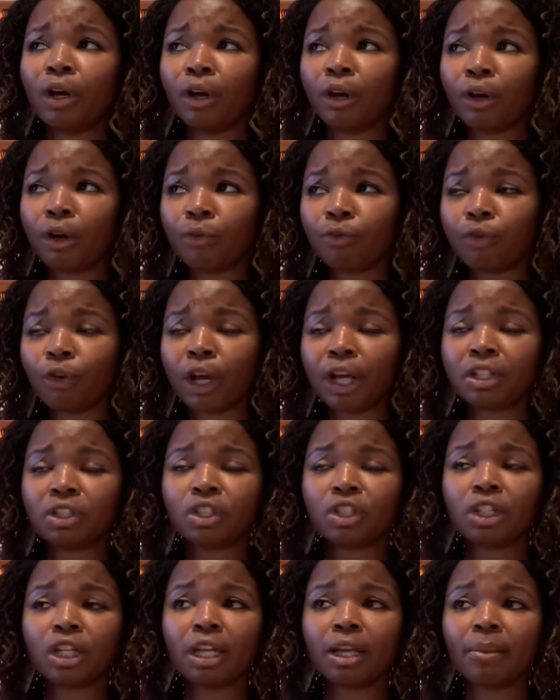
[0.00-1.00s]
or
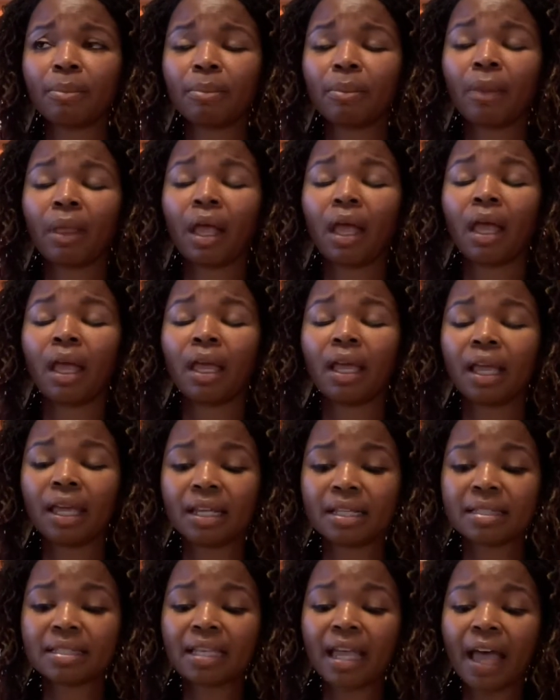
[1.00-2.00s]
friendship, it
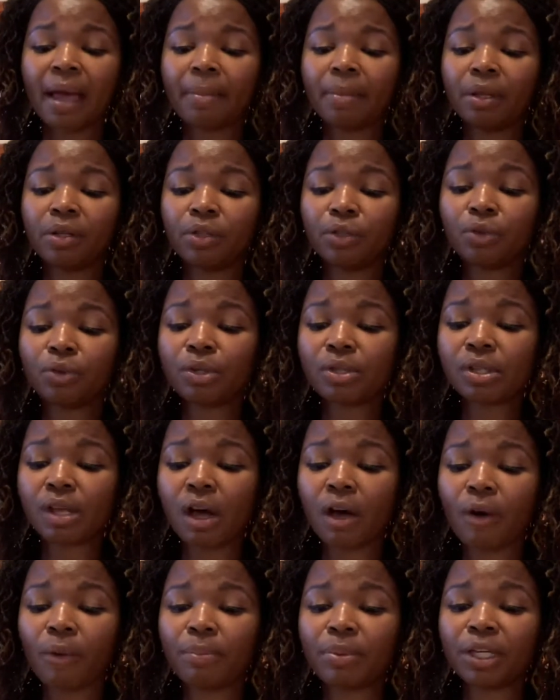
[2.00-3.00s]
is time to do
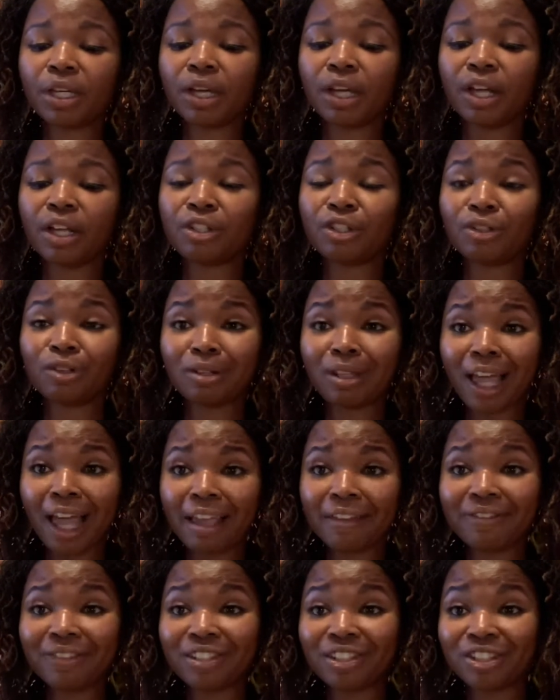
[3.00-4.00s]
so because your
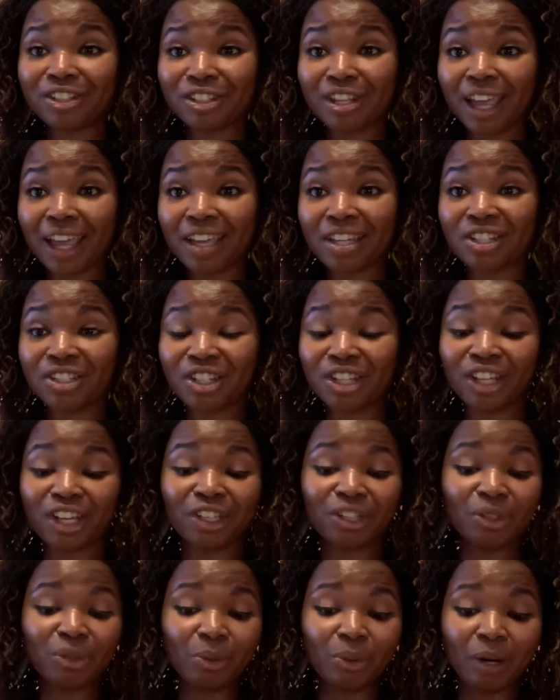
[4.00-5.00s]
life is changing
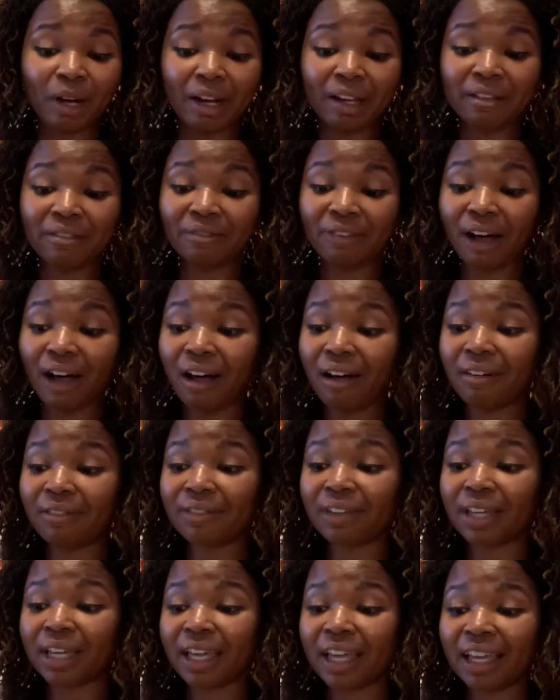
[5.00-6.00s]
and you are
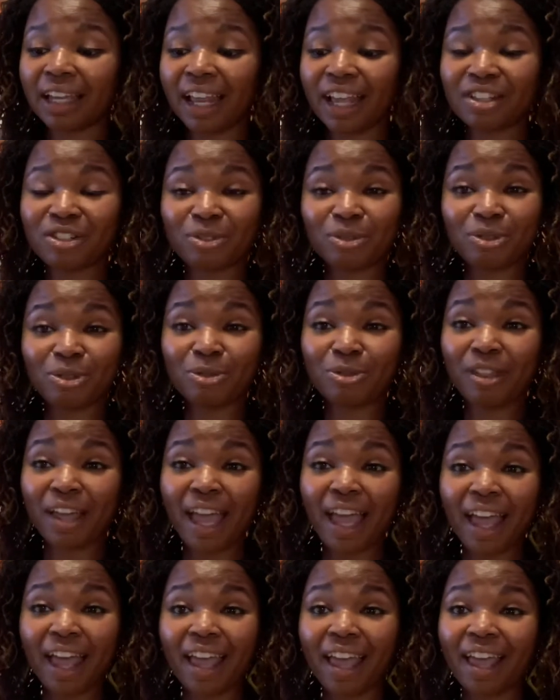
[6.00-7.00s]
evolving. And as you do
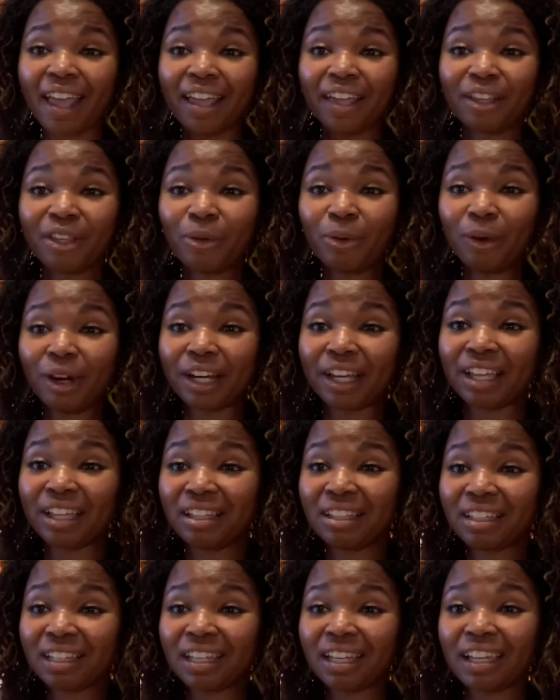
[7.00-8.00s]
that, you are
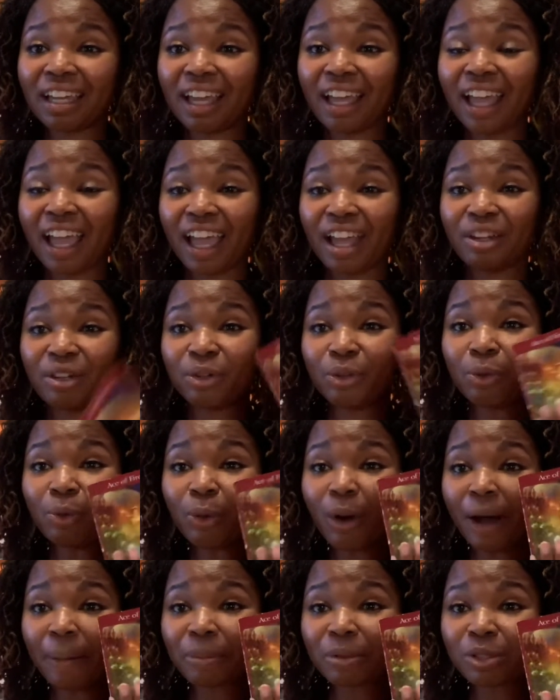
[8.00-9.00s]
healing and
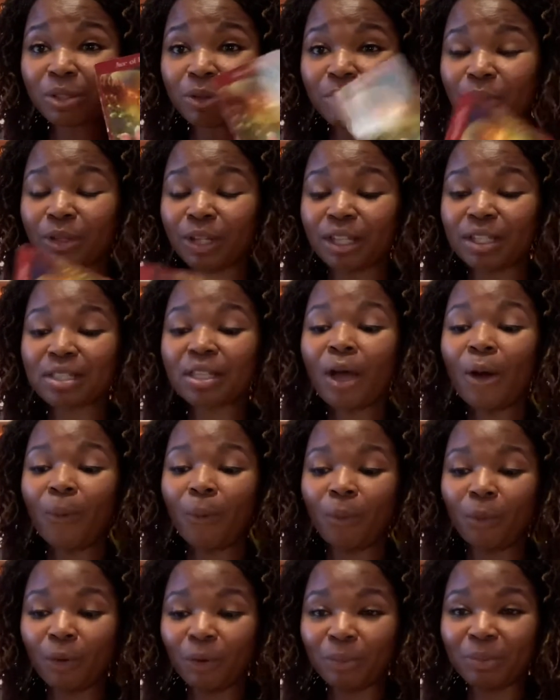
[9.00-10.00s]
new opportunities
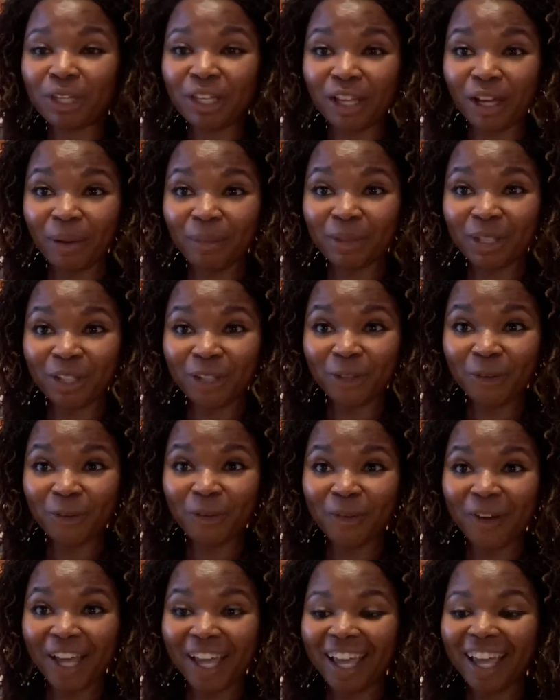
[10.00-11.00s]
will be coming your
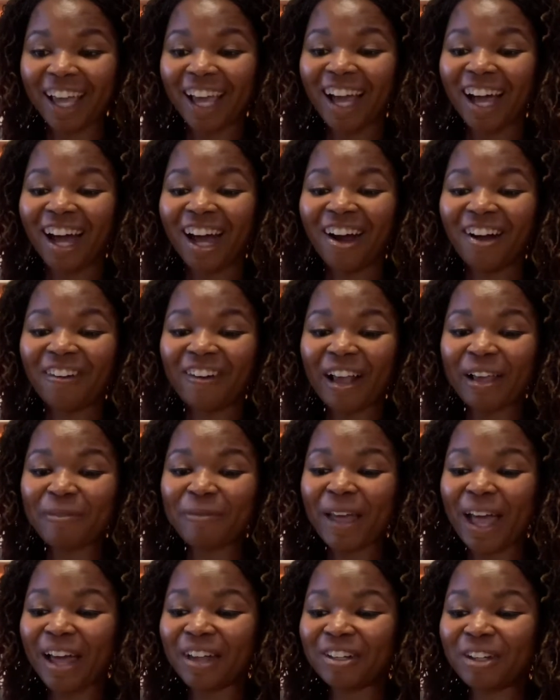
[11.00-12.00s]
way. All
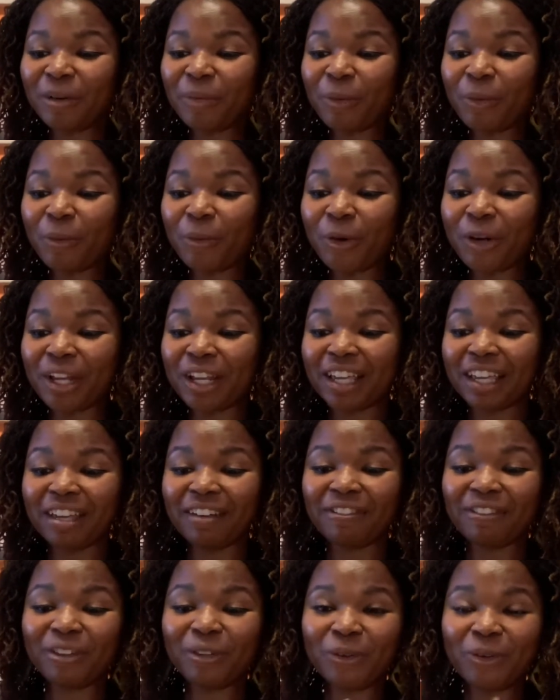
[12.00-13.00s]
right, pal number one,
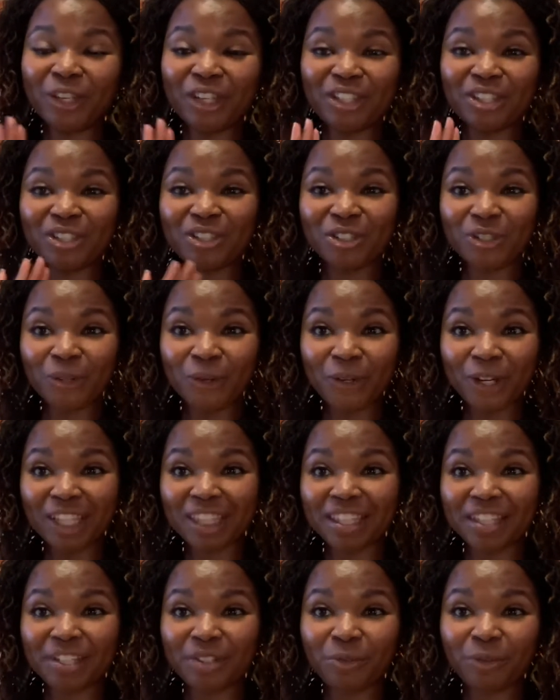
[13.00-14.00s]
if you
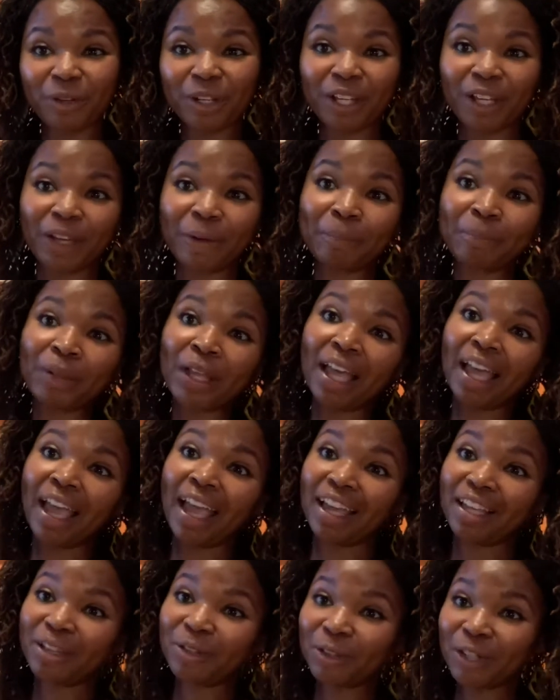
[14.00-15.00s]
enjoyed this reading
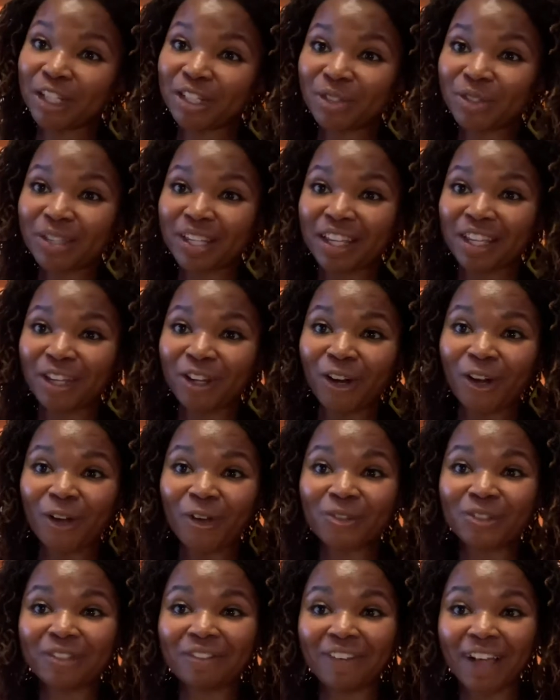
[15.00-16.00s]
and you're interested in your
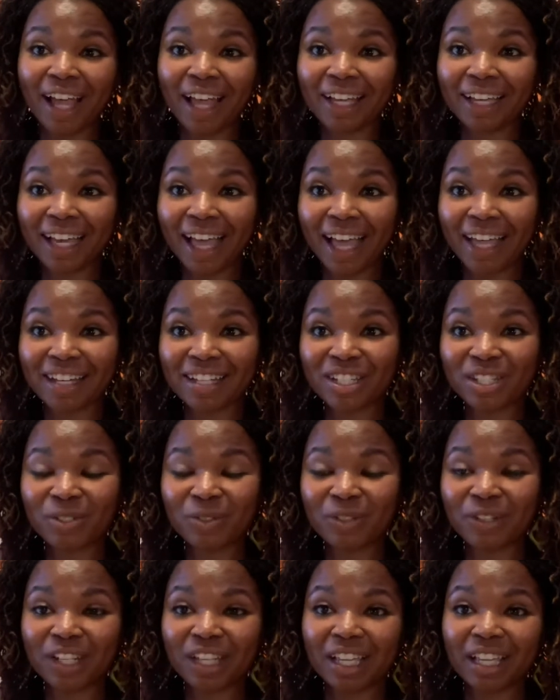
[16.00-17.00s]
own divine guidance
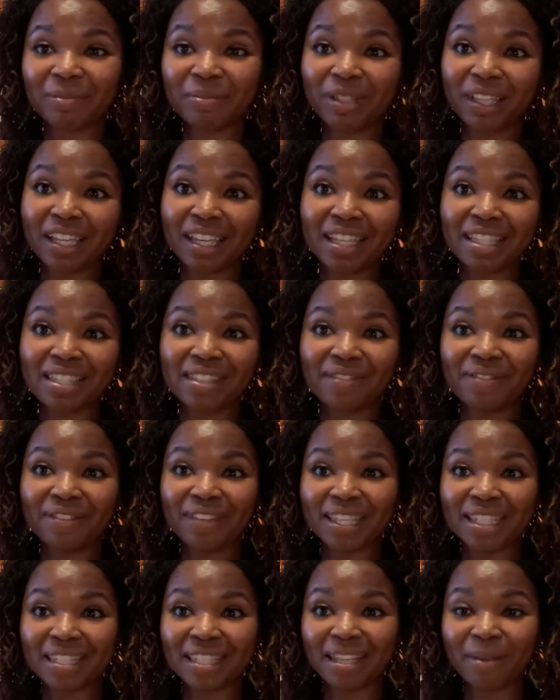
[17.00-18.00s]
reading, please
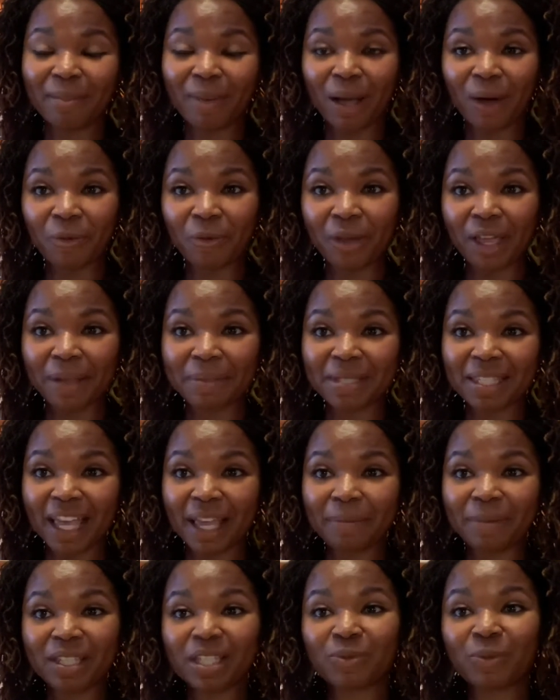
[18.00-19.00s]
visit my
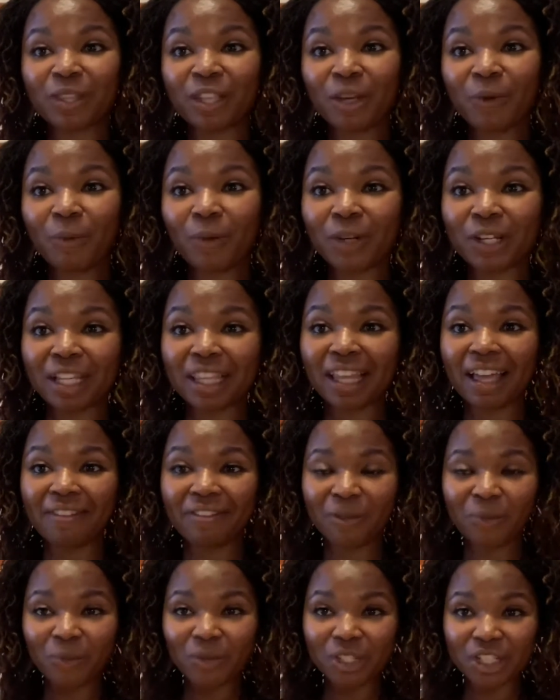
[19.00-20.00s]
website, Peace Within
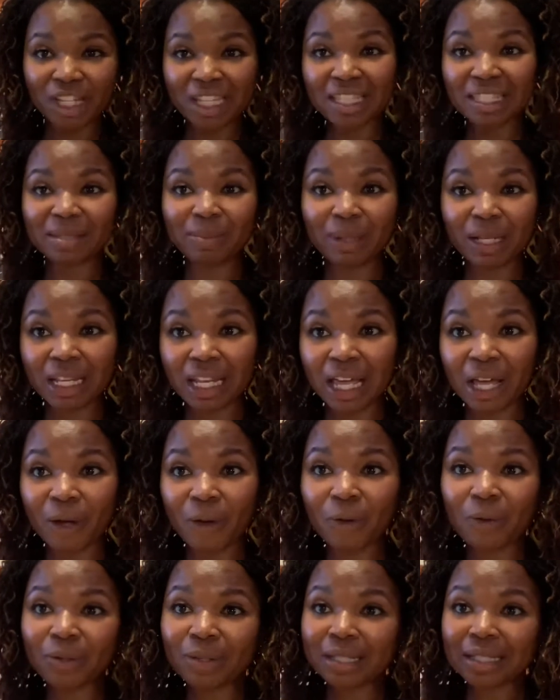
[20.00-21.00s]
111, which is
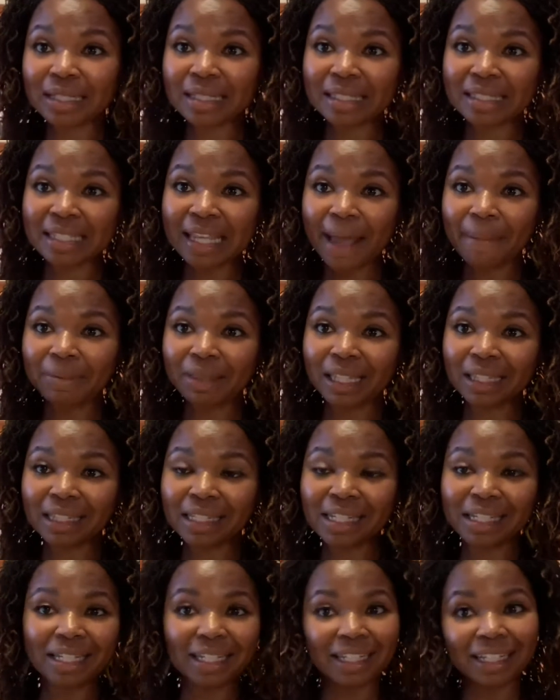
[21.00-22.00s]
below. Tap the
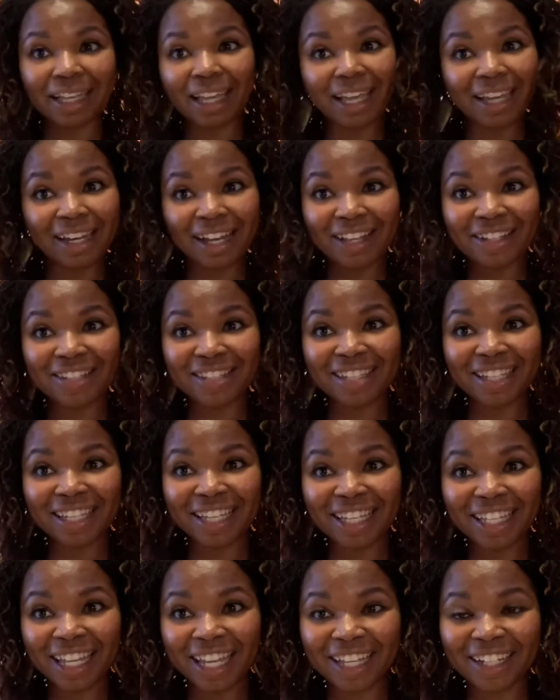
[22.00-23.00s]
link and I'll see
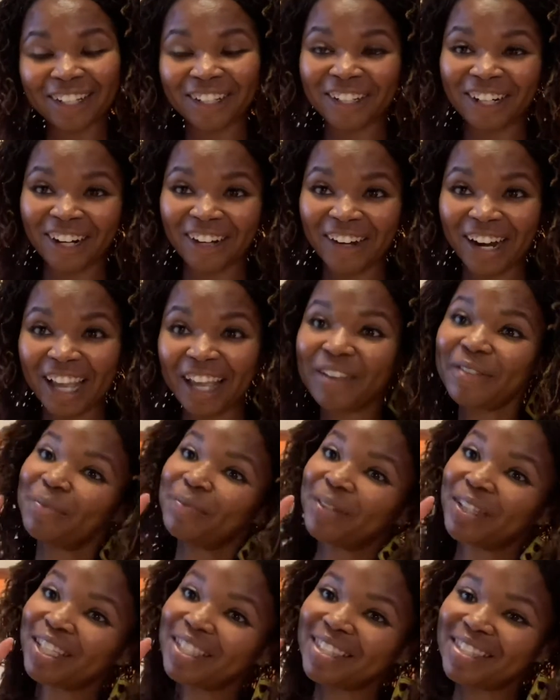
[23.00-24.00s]
you later. All right,
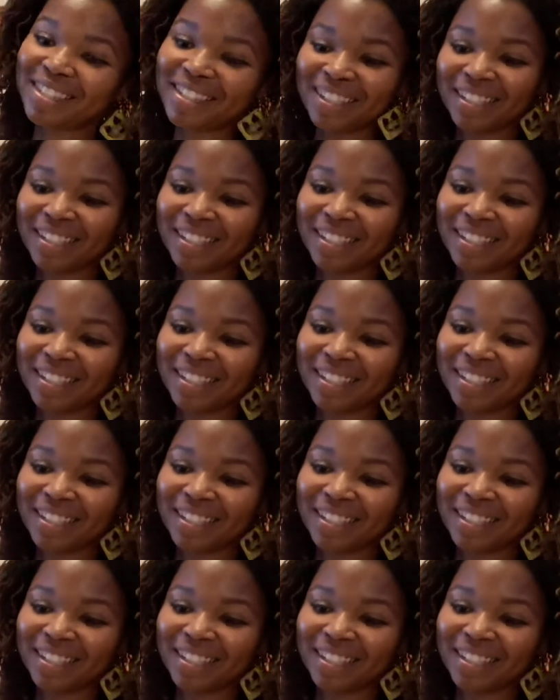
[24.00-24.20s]
peace.